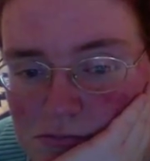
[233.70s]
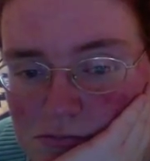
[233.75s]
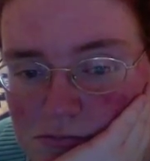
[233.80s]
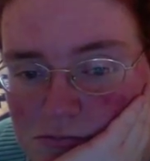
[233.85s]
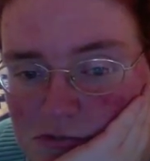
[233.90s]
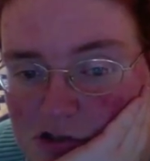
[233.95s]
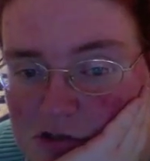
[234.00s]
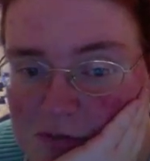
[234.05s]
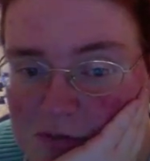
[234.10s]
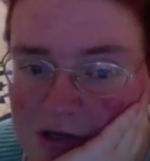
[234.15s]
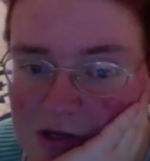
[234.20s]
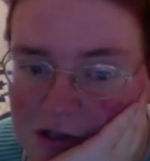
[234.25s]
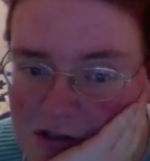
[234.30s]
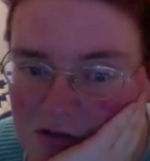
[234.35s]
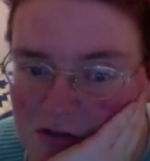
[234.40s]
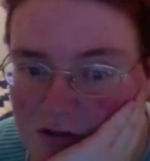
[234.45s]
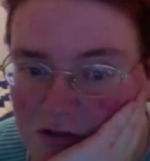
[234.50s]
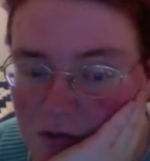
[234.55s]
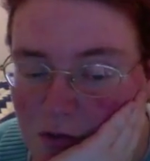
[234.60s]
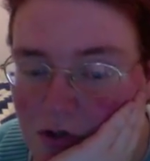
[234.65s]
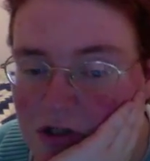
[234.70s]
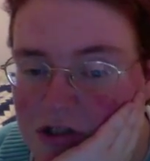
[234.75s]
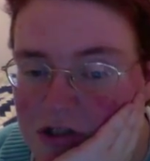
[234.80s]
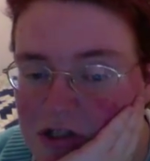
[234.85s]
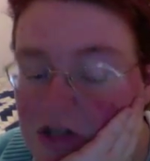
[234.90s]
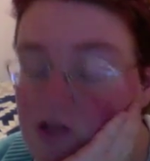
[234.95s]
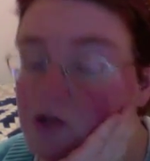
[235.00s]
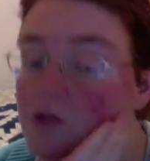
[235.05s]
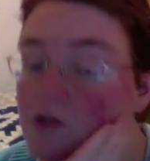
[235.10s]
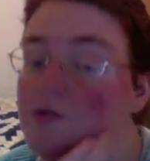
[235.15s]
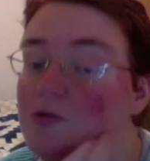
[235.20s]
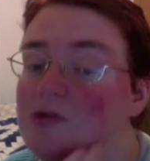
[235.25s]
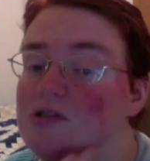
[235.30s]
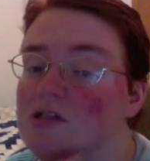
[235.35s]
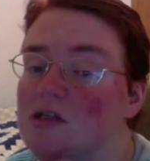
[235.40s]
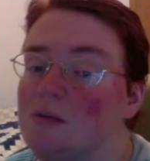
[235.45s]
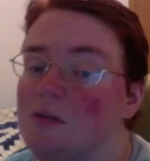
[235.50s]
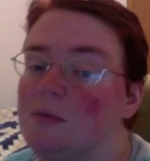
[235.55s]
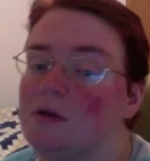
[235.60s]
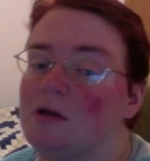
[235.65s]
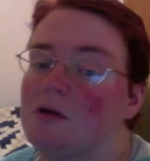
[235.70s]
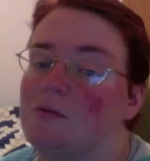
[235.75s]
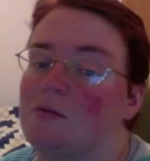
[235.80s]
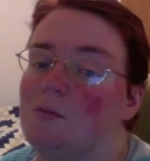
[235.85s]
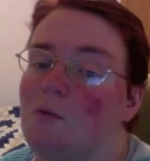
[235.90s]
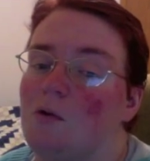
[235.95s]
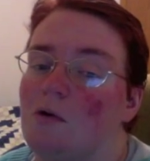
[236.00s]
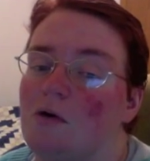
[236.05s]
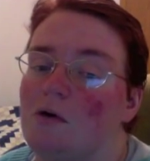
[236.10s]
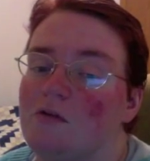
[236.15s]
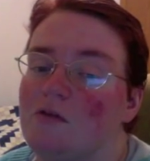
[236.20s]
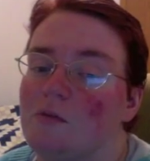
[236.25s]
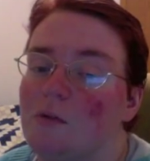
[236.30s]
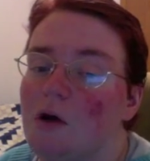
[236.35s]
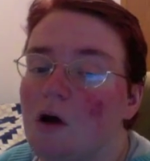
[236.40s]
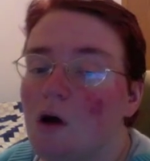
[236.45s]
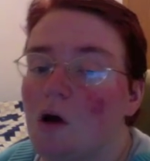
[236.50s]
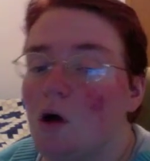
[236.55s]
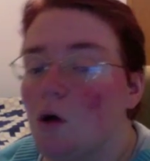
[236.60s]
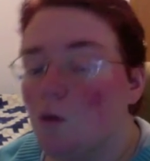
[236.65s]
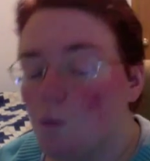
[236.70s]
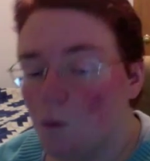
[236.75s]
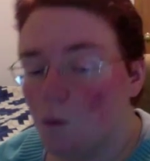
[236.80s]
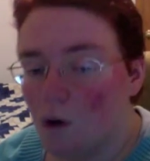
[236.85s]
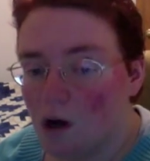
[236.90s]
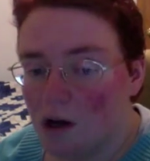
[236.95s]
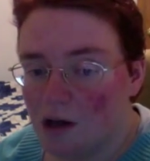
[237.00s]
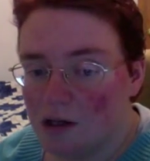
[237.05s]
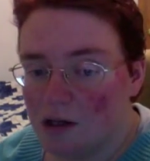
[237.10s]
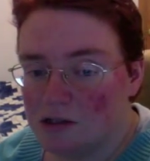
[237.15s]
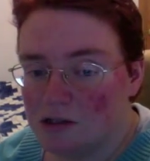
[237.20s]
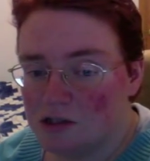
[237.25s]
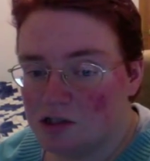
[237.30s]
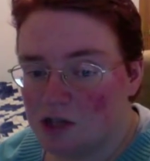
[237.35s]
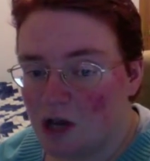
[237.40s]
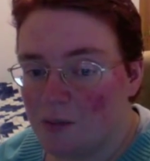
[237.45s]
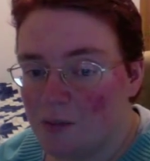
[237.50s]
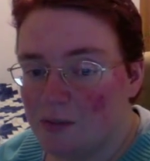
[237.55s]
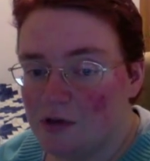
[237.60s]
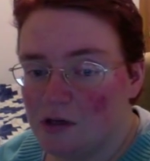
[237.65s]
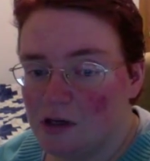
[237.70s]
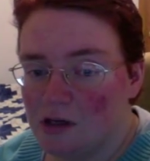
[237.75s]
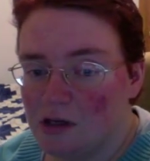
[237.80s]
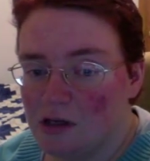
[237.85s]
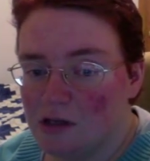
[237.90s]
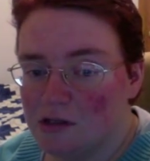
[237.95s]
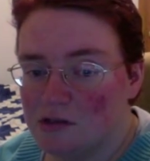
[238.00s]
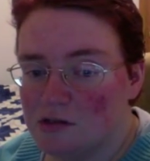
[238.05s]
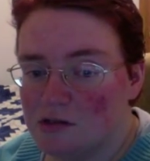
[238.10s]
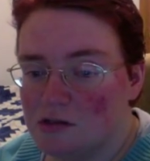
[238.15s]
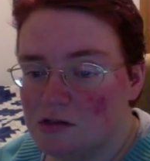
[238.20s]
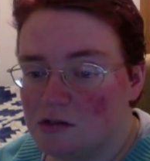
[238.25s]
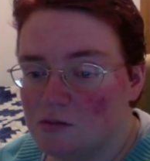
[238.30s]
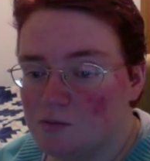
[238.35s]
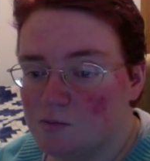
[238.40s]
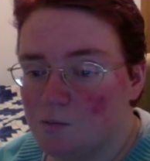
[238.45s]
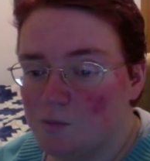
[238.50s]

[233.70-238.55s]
just because of his work schedule, otherwise he'd have been at more of them, was Japanese